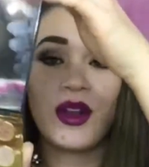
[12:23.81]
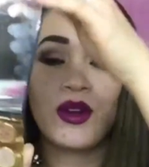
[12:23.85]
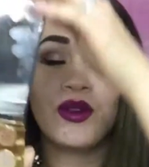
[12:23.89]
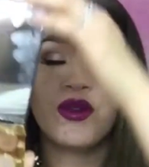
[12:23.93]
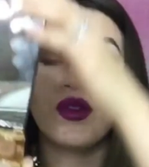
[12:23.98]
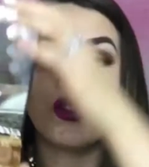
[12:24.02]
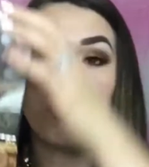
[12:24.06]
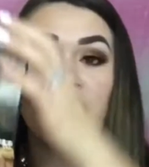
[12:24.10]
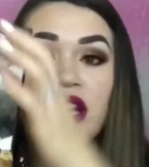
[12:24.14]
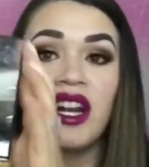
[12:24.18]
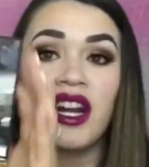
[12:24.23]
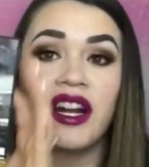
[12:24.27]

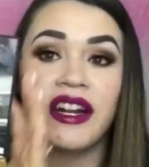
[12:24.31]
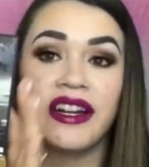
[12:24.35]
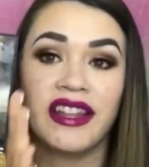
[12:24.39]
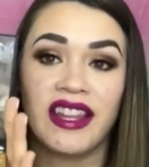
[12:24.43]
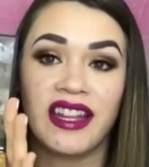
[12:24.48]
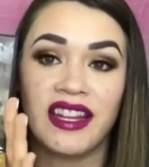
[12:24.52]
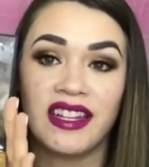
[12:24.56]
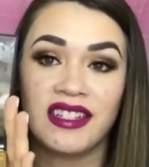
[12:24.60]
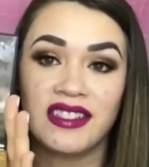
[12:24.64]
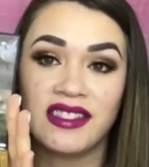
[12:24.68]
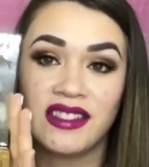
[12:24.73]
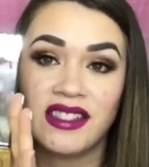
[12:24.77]

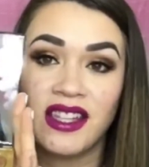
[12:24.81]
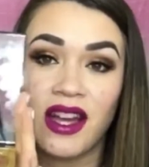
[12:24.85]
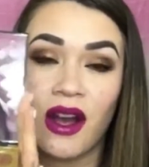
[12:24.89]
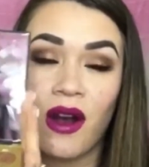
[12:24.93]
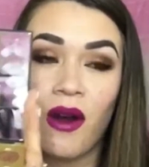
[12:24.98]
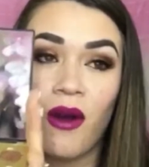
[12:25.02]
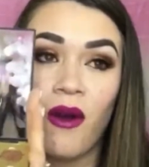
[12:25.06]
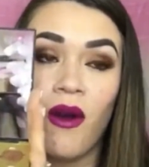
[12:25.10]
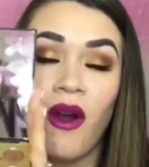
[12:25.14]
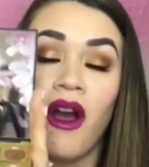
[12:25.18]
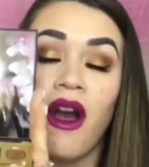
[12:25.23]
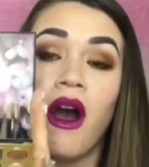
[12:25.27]
regardless.
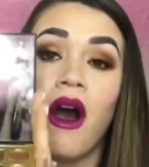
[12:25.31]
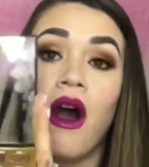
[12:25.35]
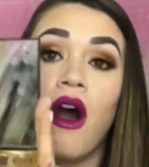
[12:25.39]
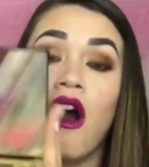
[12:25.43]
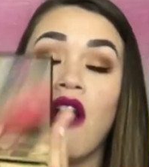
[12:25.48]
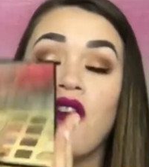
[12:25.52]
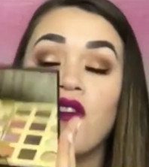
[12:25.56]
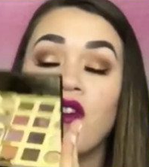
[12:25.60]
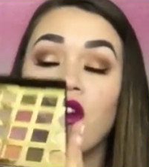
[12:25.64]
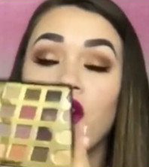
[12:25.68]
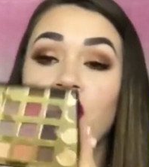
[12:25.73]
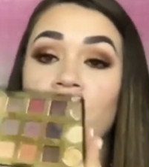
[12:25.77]
So
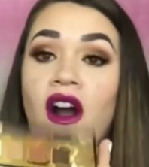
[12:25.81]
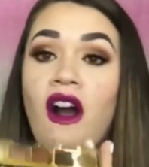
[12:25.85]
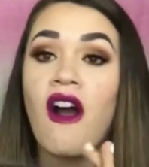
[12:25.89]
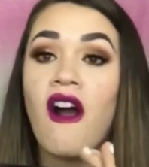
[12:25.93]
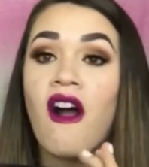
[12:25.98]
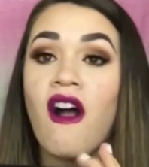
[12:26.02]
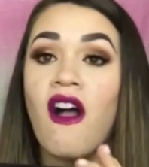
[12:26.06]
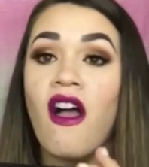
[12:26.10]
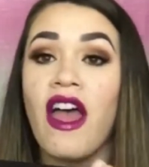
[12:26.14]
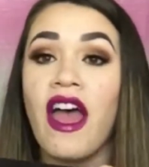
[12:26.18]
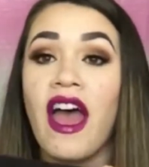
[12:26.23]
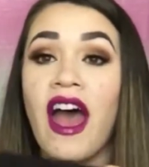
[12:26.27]

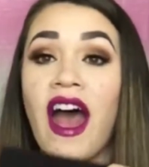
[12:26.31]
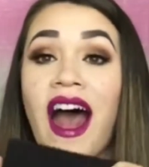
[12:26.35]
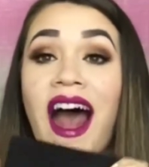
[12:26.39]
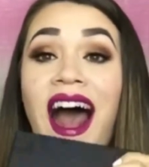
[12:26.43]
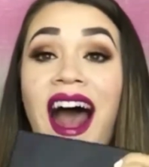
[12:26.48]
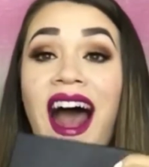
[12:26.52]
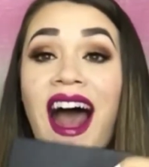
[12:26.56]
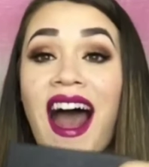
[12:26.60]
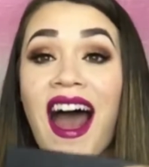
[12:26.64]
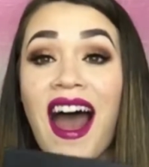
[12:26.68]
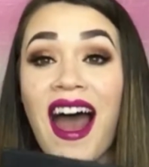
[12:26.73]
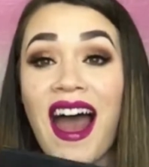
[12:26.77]
overall,
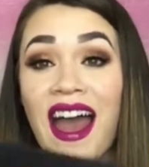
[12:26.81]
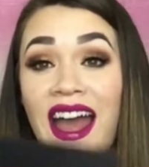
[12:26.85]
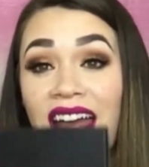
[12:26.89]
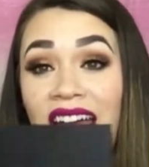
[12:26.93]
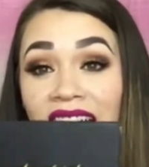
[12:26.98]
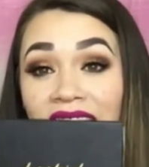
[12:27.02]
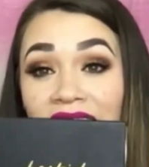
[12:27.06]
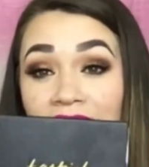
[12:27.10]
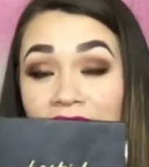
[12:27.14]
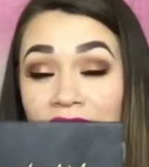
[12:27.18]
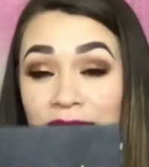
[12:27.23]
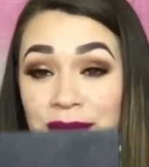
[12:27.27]

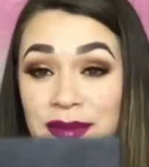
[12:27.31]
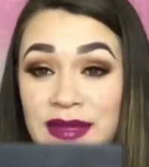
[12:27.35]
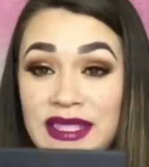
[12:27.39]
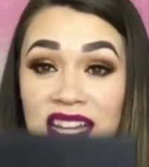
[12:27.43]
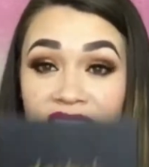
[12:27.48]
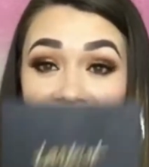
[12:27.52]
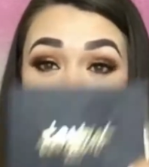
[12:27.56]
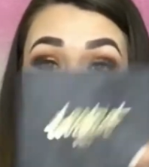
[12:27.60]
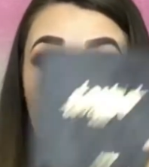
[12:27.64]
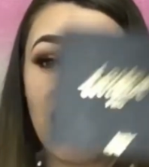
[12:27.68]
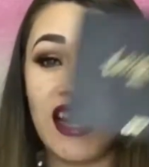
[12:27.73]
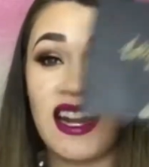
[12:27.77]
I am
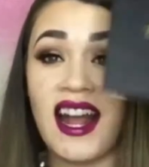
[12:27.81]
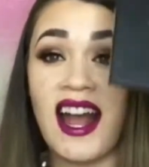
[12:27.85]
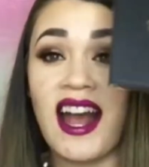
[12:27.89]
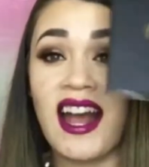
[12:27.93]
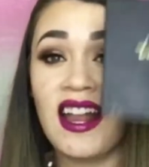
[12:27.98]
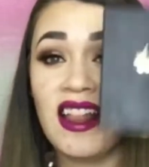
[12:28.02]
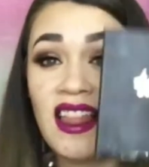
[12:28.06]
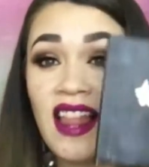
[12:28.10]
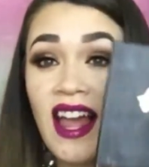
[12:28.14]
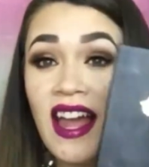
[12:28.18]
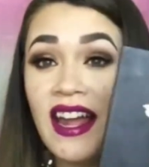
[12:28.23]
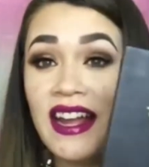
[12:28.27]
saying
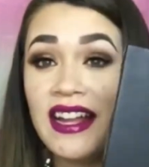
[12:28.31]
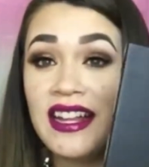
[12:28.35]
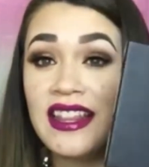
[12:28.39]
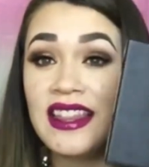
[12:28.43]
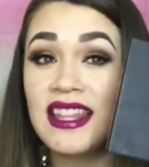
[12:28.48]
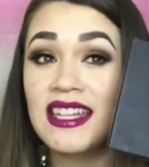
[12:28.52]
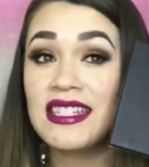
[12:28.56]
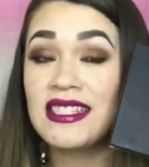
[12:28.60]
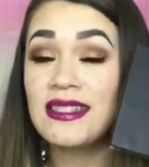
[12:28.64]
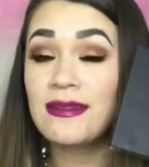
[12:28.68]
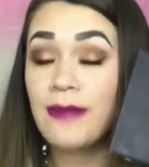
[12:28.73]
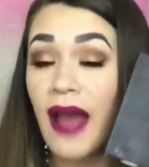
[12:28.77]
I like
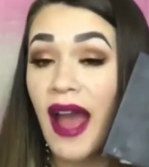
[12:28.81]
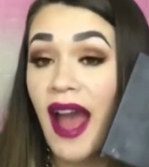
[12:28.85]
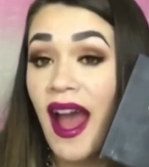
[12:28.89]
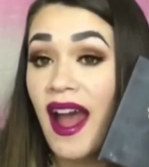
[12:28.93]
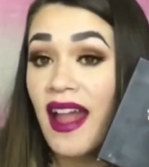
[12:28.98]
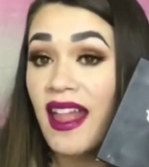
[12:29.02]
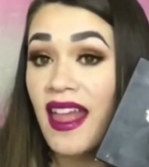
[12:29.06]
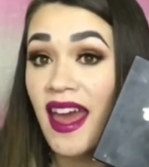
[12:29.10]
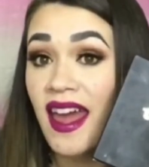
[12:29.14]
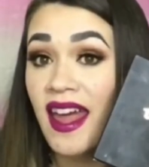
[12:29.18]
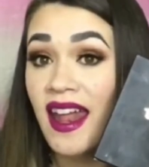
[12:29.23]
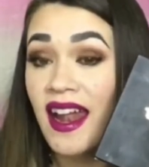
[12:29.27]
this
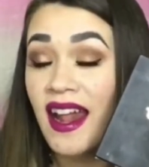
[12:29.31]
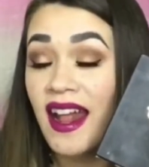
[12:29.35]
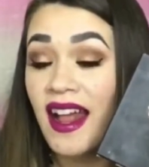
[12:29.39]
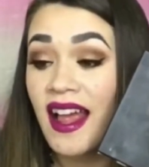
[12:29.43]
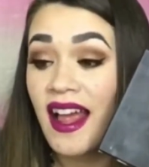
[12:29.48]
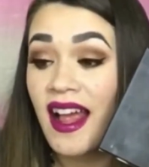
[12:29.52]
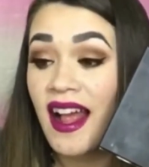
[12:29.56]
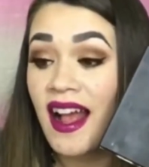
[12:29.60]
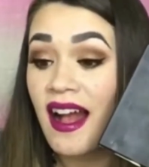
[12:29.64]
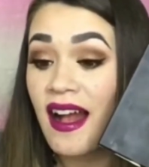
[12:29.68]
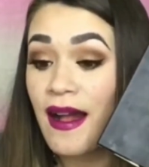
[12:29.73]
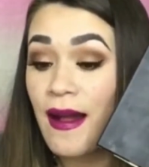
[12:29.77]

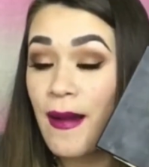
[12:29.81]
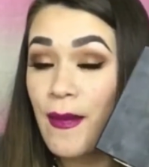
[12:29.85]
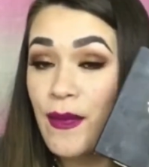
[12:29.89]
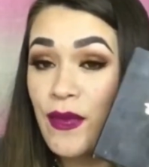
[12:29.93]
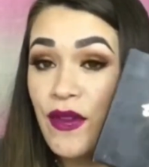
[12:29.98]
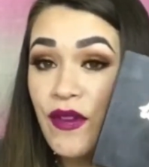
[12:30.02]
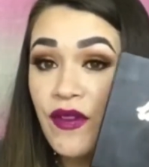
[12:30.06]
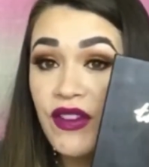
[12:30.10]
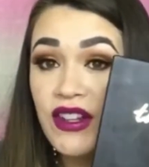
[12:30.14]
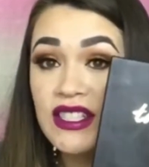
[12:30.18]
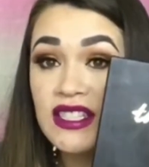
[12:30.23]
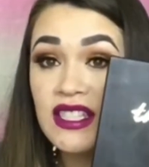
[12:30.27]
palette.
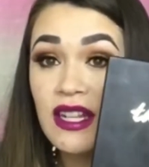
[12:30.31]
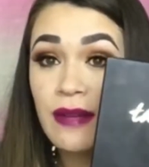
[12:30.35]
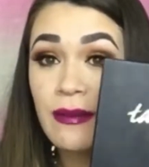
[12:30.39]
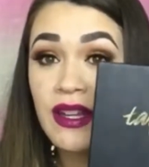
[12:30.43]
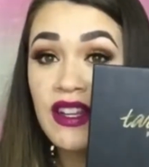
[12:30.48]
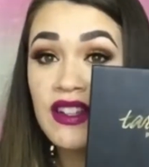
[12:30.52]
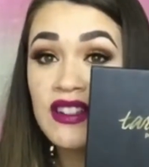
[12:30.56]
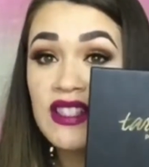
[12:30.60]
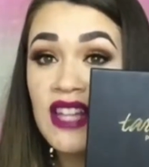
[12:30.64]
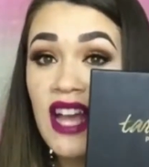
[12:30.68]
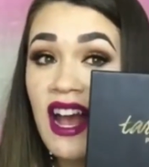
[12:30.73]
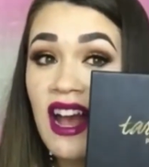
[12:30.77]
The first time I
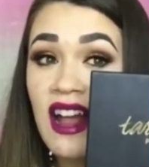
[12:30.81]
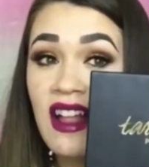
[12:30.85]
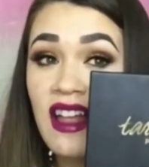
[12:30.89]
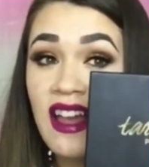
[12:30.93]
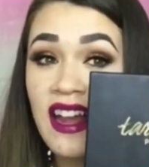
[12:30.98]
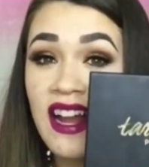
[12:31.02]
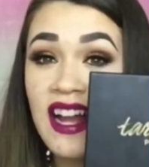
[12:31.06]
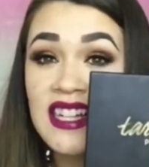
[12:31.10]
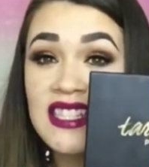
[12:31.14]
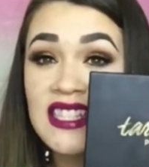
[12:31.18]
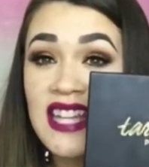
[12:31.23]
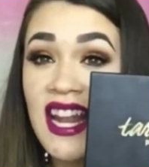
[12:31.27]
used it,
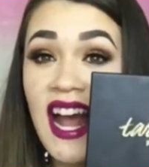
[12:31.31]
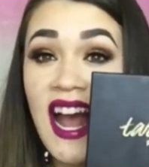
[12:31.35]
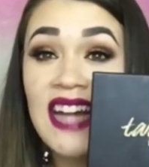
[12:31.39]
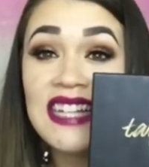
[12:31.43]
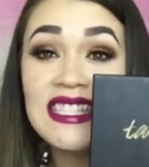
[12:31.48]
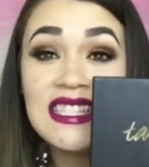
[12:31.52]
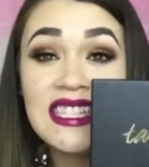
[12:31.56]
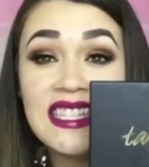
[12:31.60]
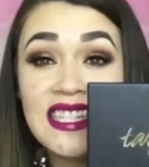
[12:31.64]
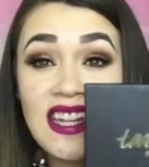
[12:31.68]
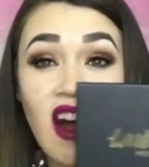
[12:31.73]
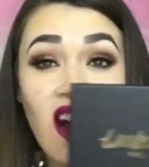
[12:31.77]
like I said,
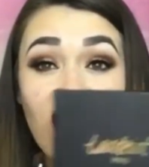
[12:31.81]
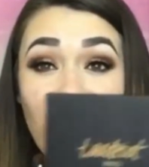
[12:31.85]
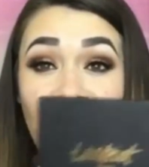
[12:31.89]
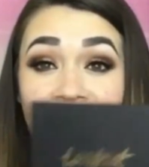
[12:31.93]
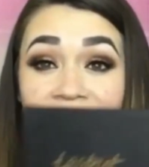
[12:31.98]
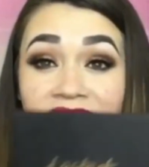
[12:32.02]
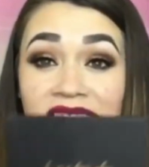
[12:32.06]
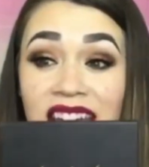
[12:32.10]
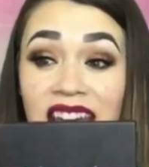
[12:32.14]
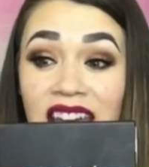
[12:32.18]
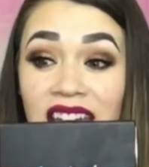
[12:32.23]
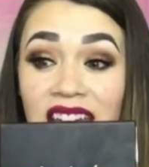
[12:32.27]
I did not
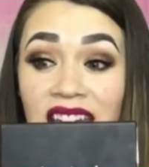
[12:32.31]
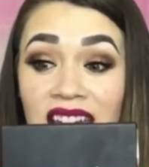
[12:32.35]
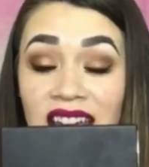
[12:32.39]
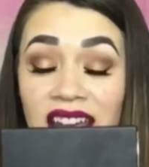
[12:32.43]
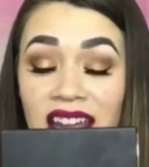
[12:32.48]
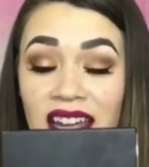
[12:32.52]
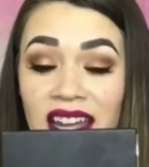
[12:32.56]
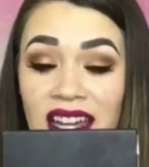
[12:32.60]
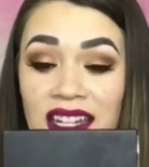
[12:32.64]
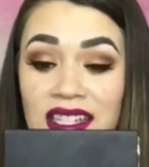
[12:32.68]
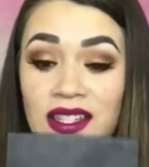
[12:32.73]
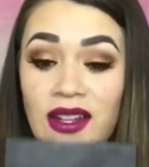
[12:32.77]
like it.
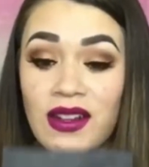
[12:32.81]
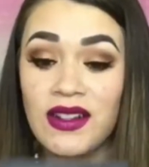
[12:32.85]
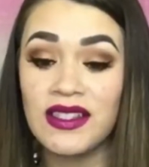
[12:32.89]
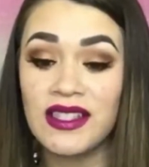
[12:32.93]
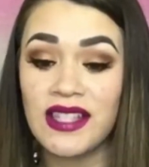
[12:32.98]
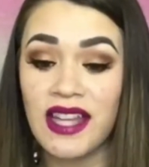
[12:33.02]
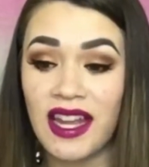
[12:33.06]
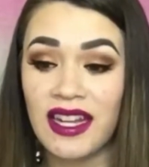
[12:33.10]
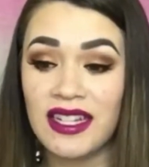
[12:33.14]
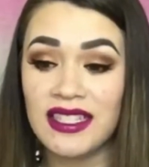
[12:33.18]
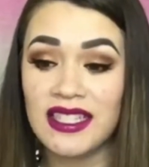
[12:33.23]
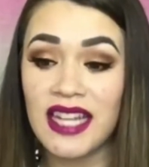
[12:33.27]
And so I was
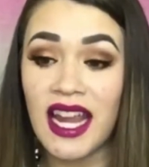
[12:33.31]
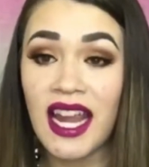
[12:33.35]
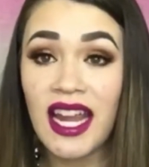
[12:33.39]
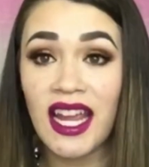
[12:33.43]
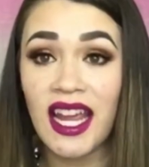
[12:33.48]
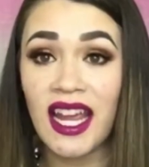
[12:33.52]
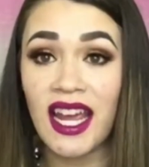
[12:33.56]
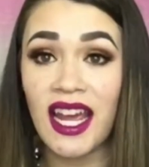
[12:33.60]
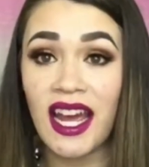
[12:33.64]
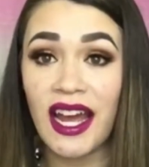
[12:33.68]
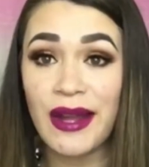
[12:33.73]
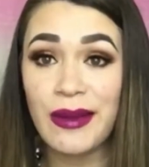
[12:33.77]
like, dang
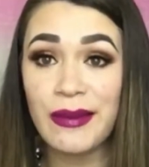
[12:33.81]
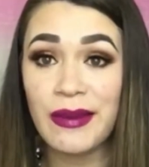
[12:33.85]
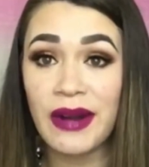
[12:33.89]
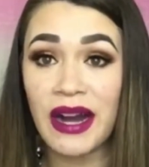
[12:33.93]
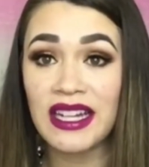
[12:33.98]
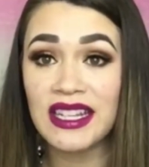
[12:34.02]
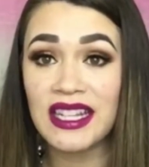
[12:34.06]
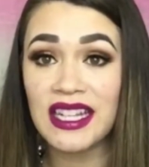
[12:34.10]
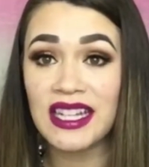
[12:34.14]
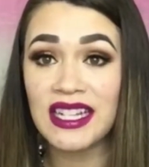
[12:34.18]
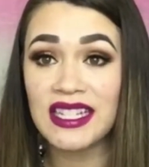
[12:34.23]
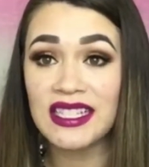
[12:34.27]
it, I
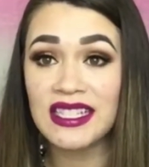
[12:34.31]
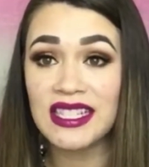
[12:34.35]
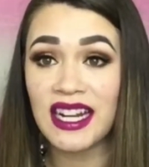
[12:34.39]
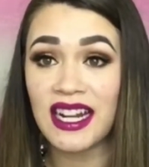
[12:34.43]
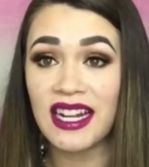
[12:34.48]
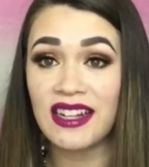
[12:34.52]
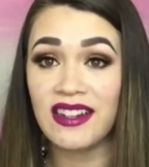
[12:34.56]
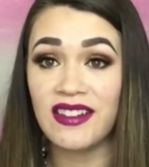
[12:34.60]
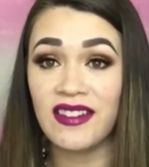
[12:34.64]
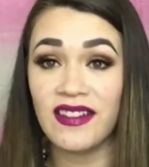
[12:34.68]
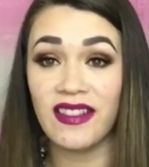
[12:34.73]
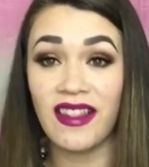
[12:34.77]
bought this and
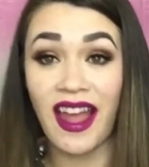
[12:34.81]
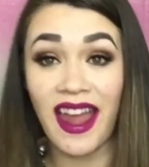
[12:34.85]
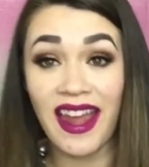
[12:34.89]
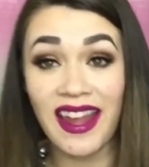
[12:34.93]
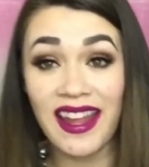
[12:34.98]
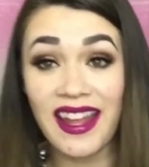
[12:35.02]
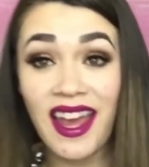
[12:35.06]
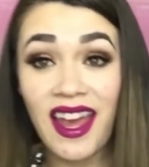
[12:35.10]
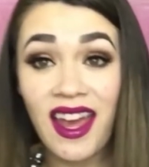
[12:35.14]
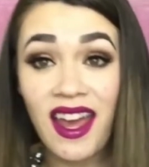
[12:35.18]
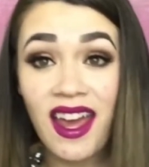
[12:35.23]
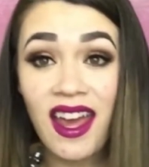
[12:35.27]
I don't
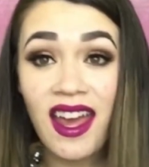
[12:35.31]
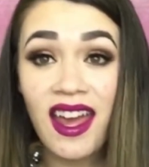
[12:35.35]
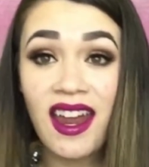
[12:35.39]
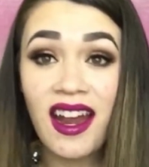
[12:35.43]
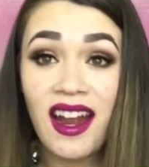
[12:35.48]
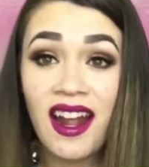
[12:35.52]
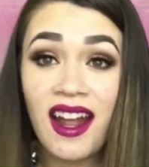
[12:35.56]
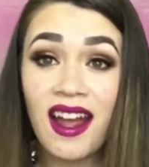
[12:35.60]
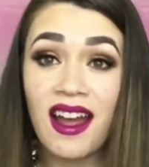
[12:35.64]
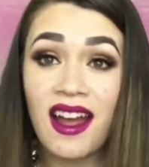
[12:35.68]
like it.